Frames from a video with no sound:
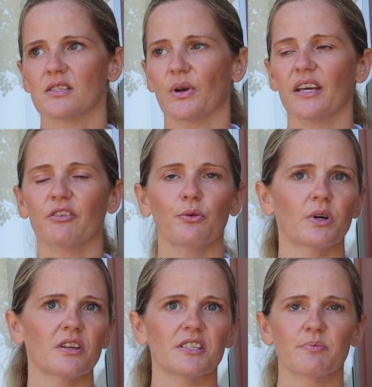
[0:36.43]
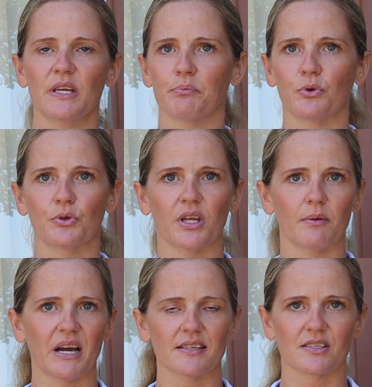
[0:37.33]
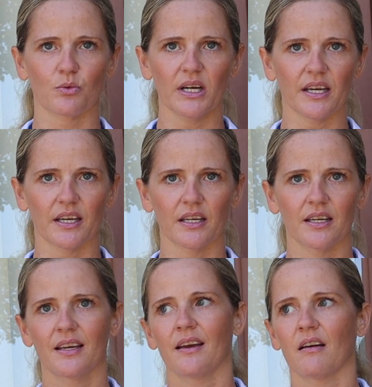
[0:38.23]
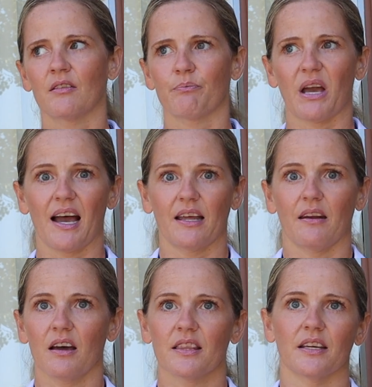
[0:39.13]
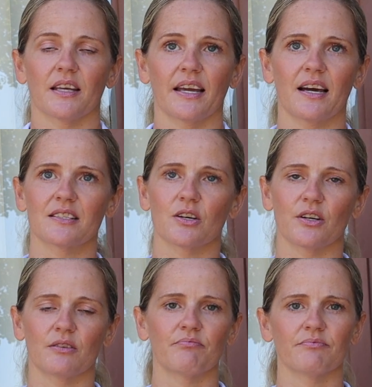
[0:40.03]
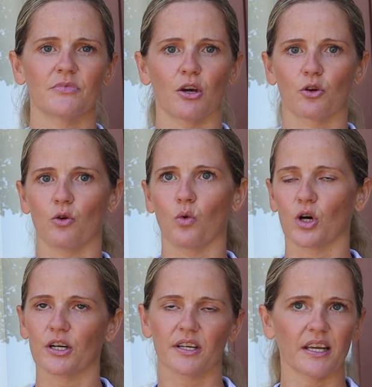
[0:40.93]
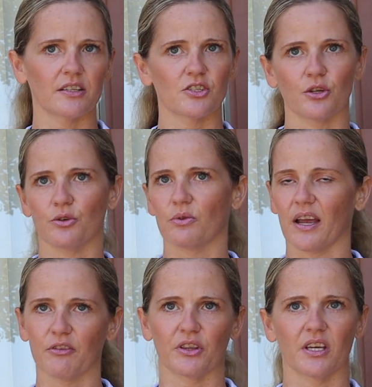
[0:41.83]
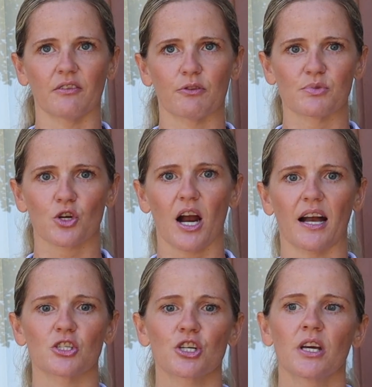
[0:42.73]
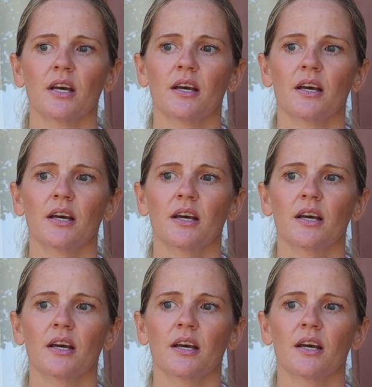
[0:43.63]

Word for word: So every one of those people that passed away had nothing. They had to go to court and do everything from scratch.